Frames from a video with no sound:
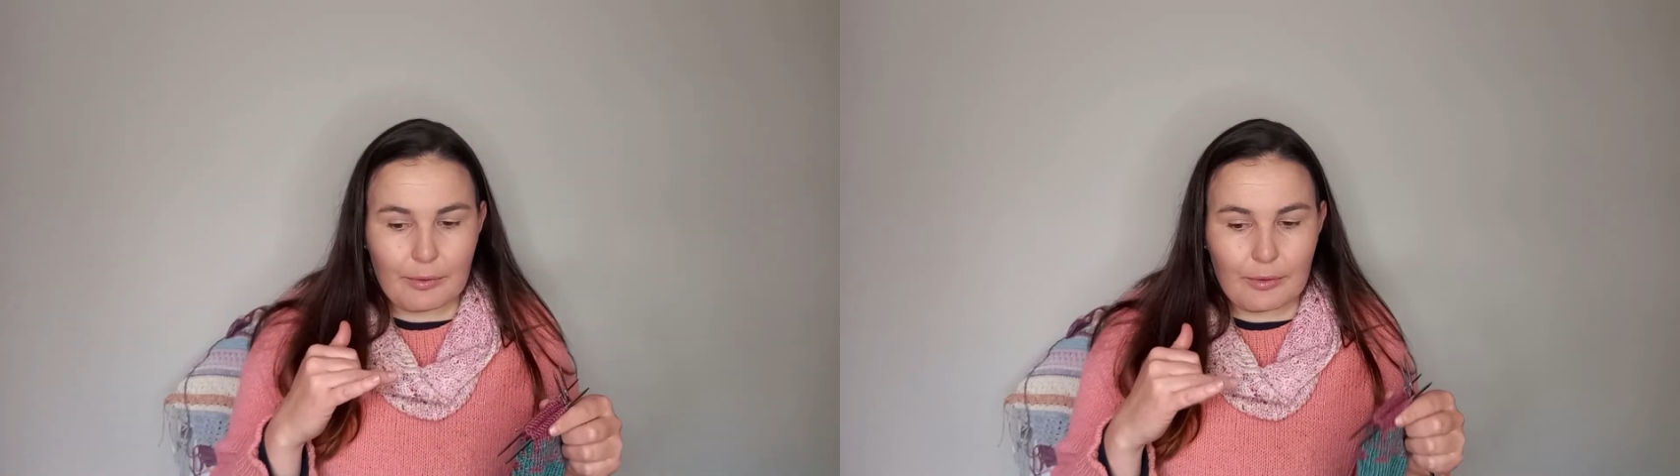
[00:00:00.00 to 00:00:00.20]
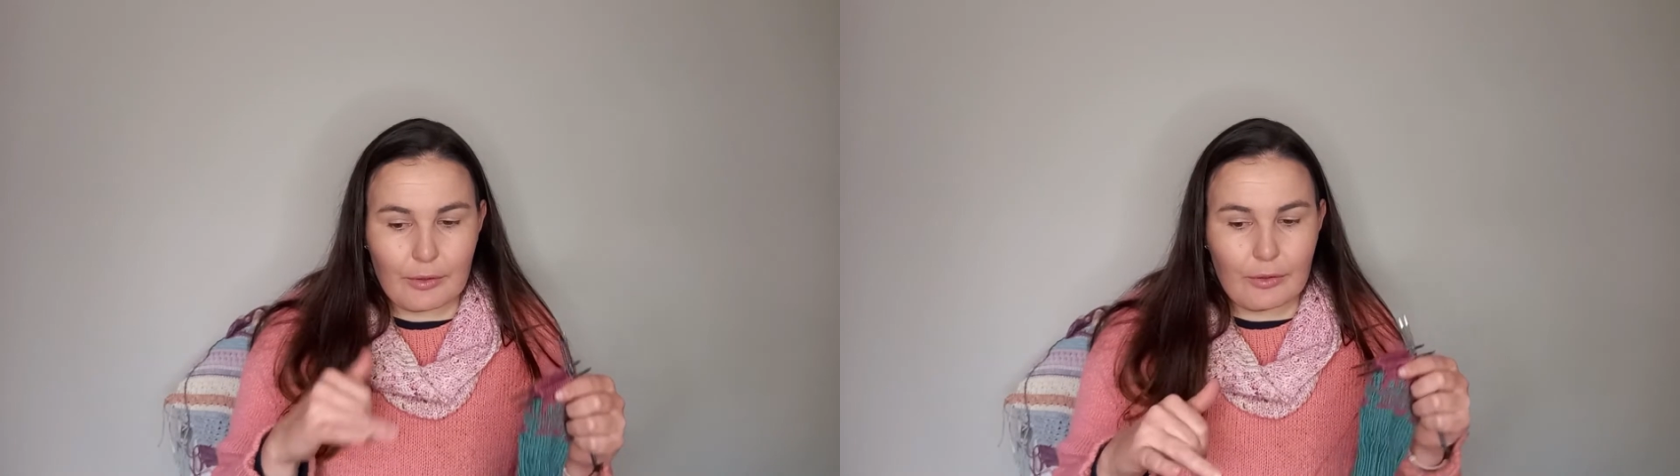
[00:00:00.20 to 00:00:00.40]

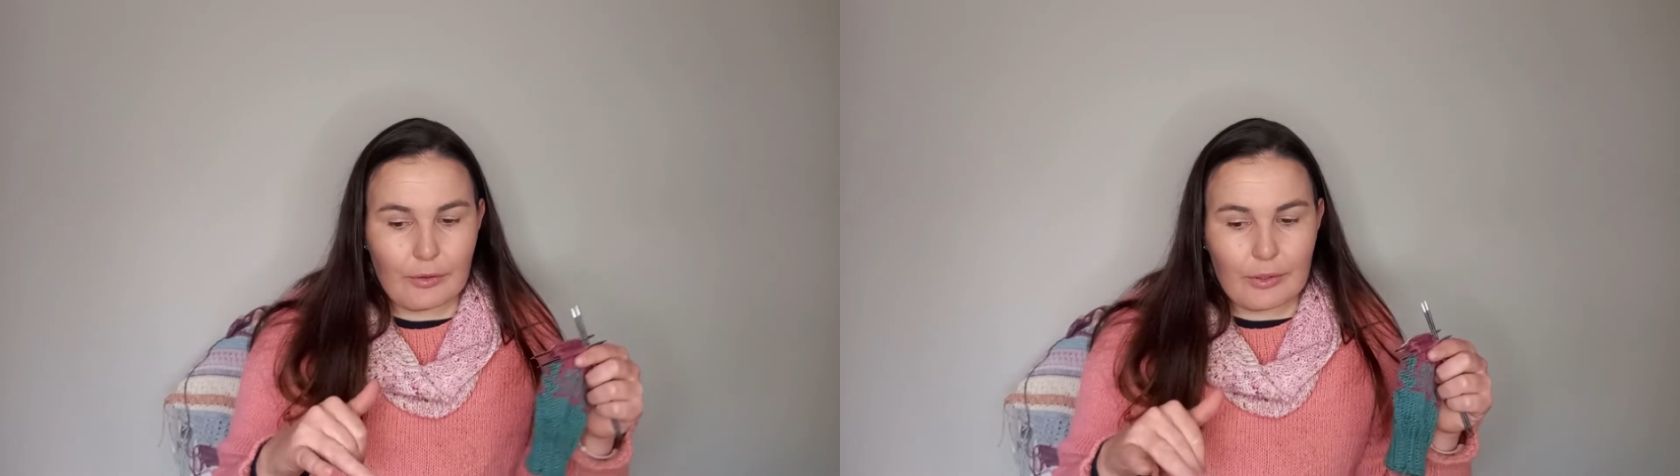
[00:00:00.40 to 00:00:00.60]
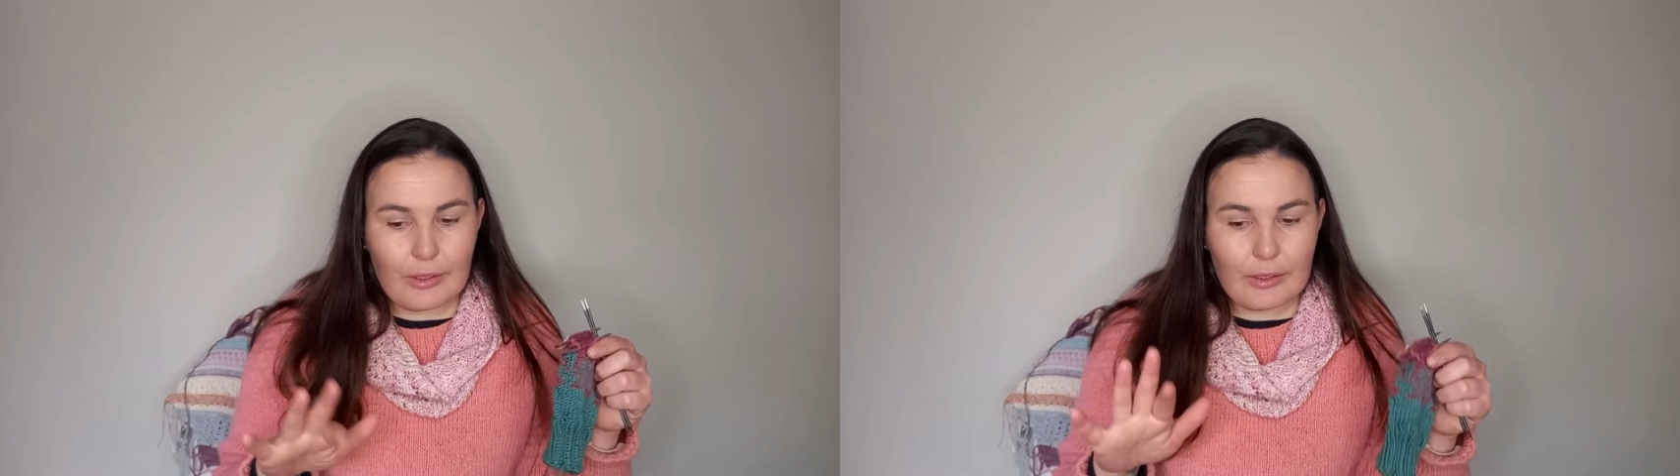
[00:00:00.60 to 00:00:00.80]

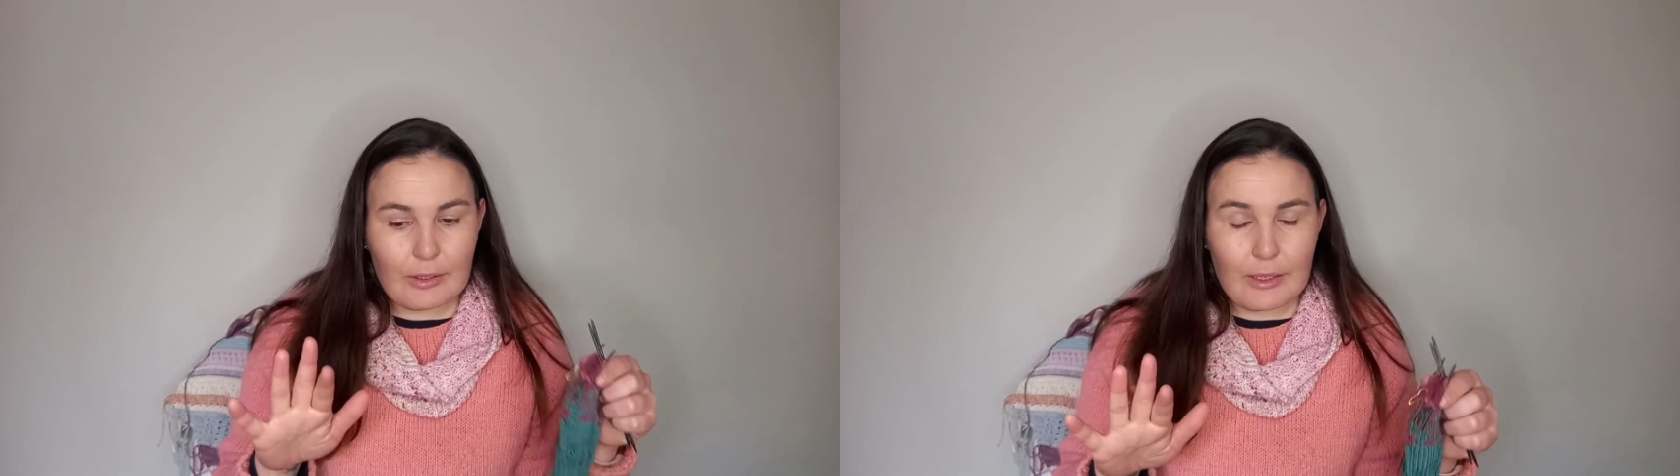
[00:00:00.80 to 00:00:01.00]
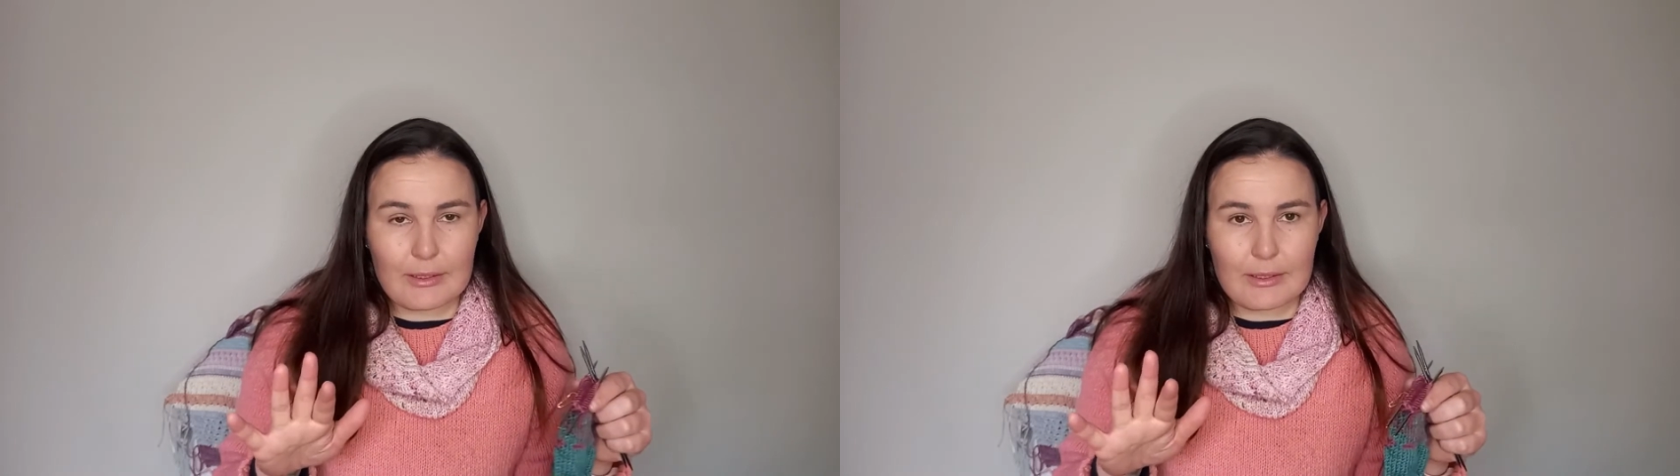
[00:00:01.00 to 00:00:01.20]
turn and
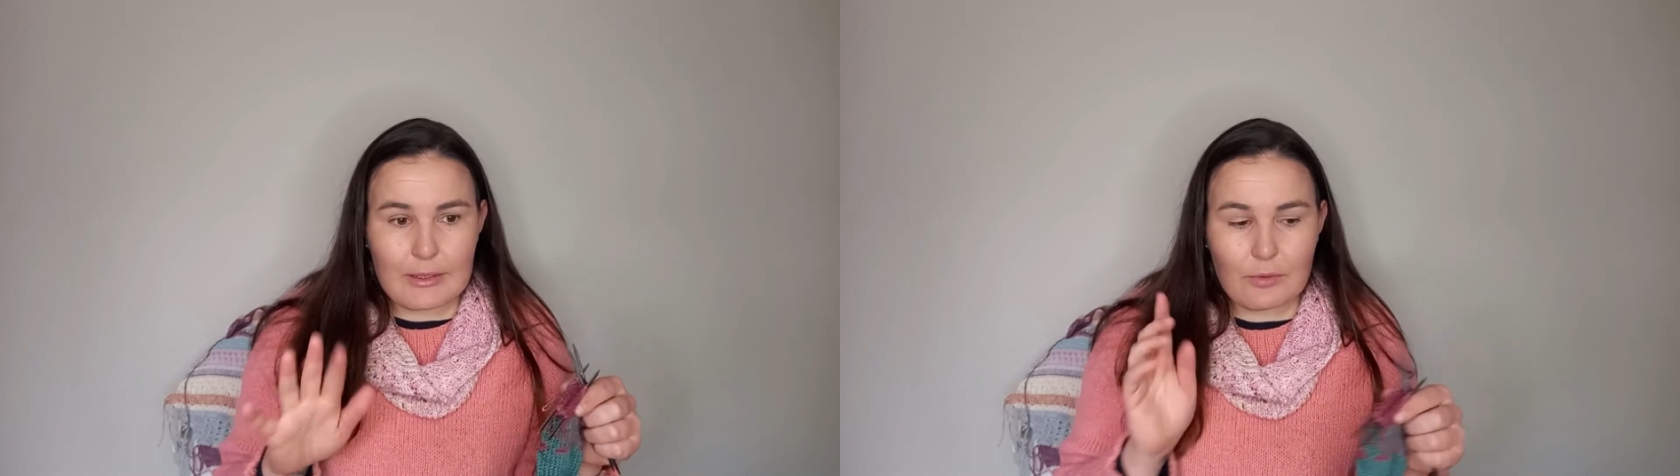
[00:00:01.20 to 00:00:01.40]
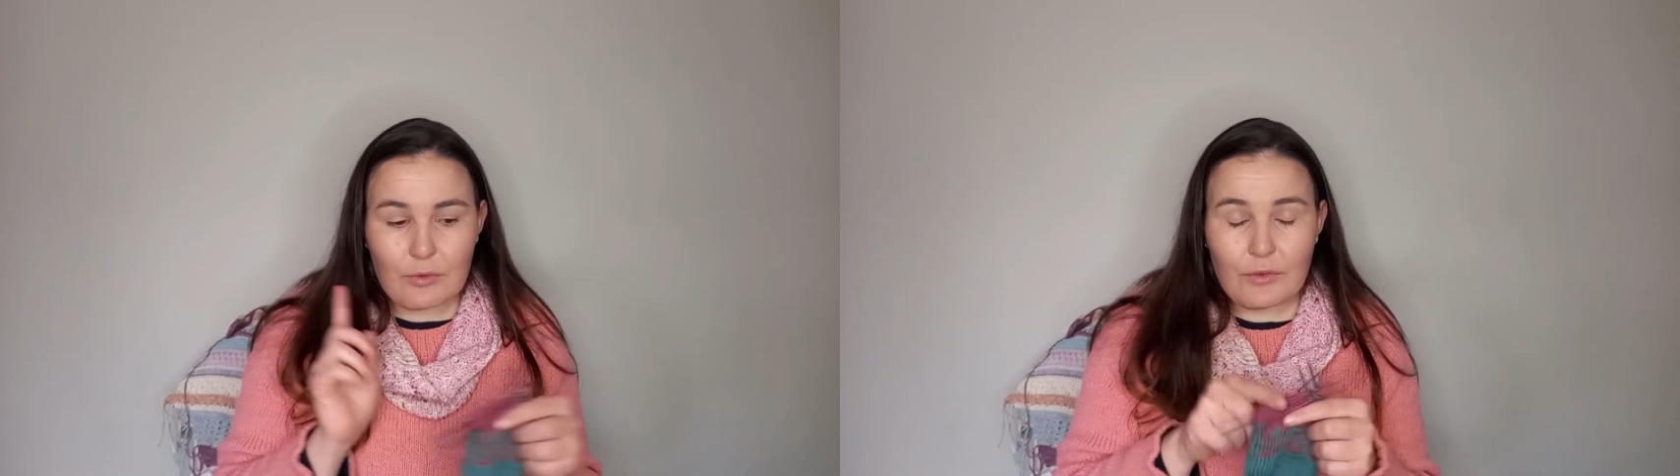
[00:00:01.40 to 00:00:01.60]
gusset
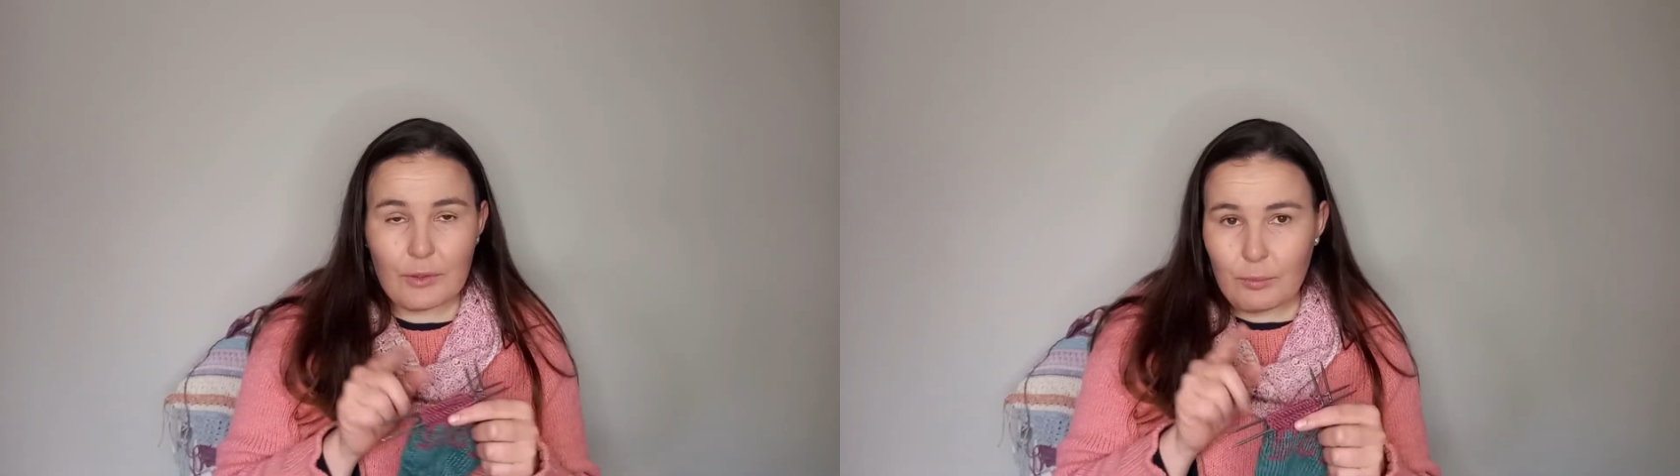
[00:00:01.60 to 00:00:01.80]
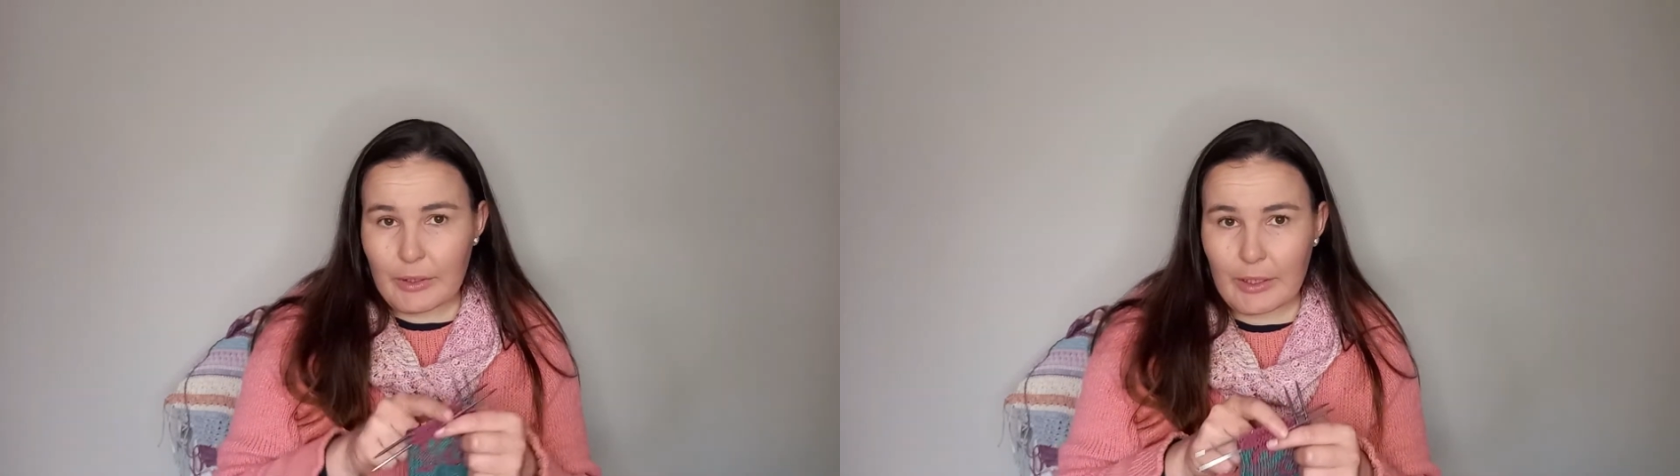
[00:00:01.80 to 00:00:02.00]
with
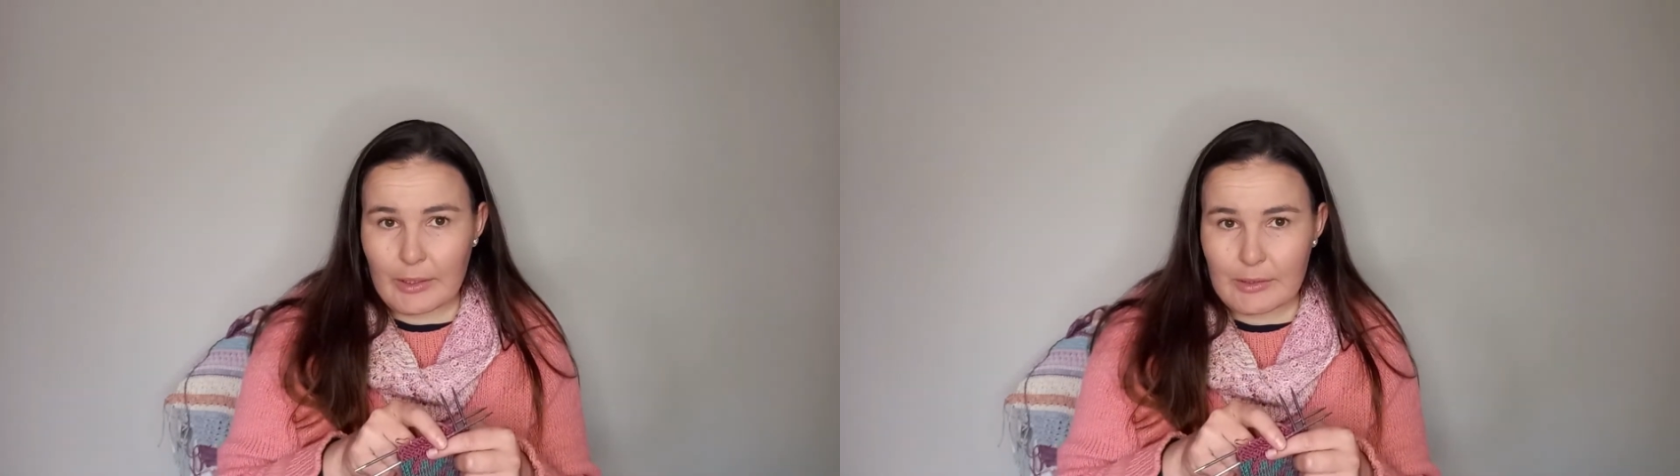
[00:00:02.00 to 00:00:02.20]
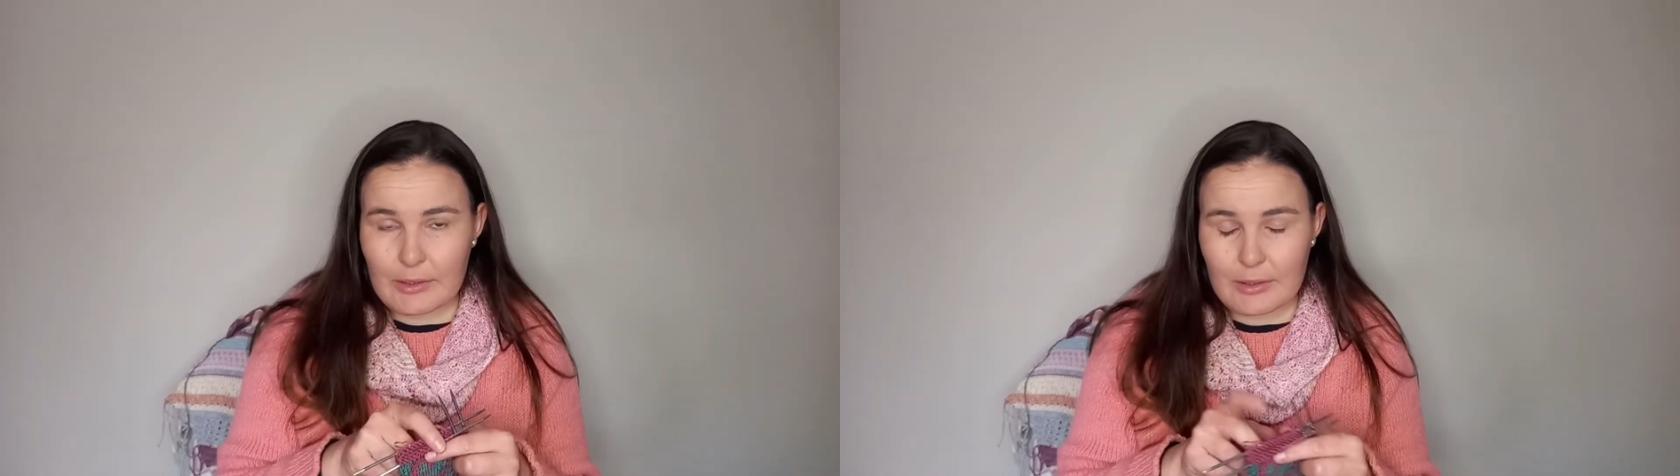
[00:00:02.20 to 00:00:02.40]

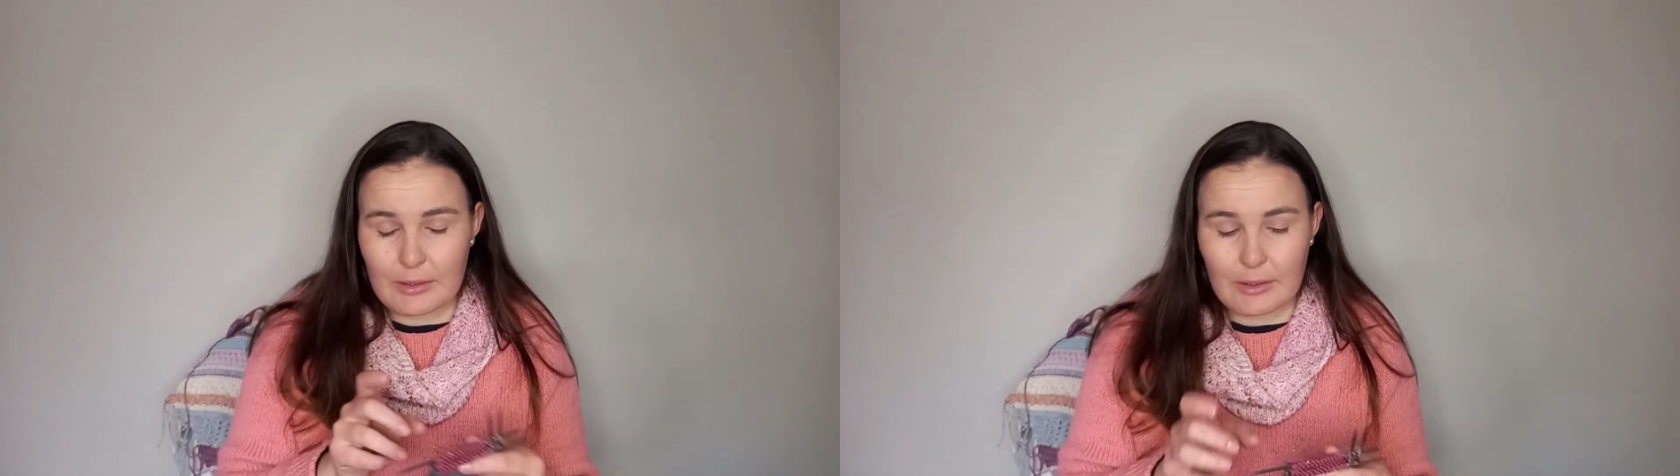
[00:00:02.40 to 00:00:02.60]
DPNs.